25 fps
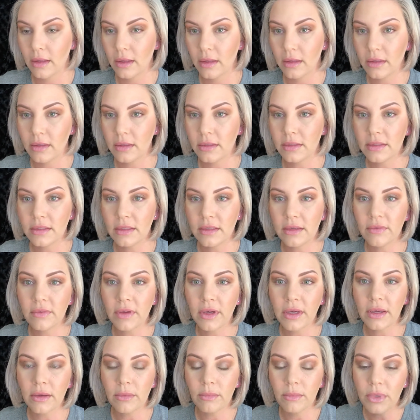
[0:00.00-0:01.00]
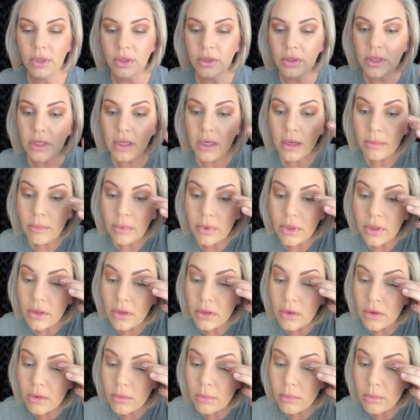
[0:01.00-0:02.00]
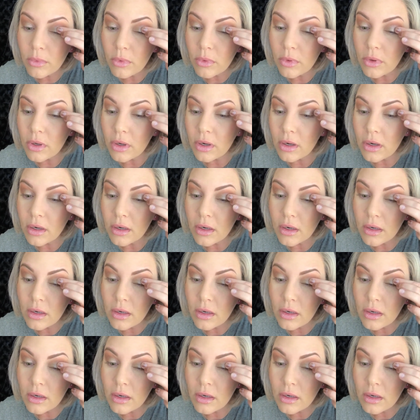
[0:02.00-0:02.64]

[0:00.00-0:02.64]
Let's see if I can build it up a little more.